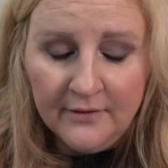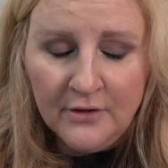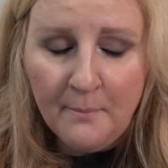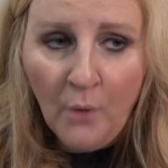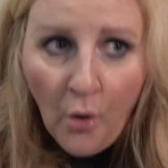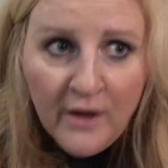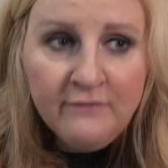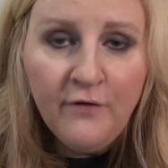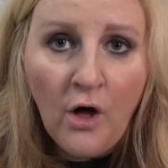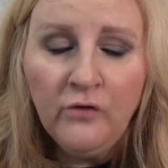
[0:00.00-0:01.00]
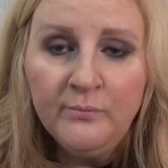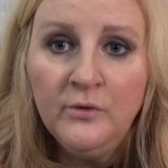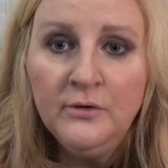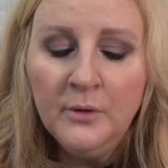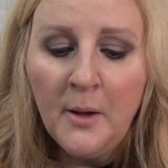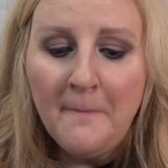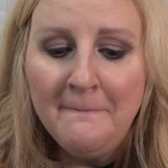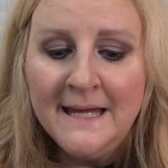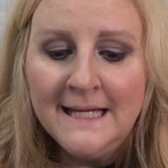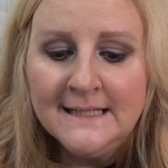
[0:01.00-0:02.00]
The more involvement
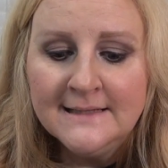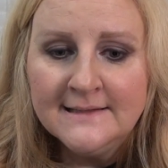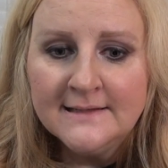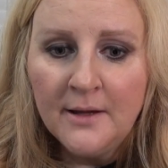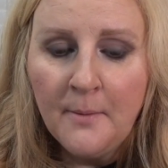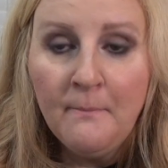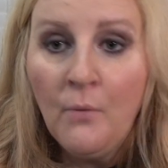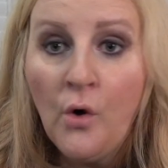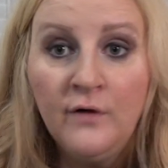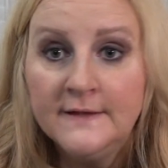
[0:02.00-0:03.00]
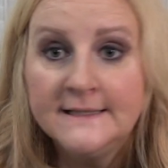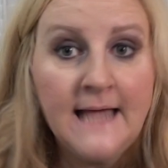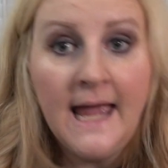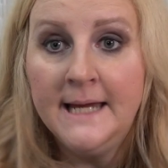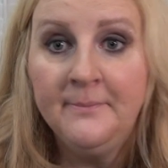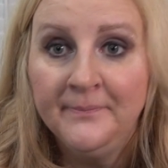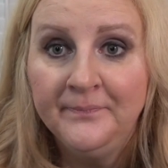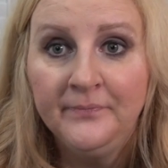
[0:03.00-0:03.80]
means more of the same.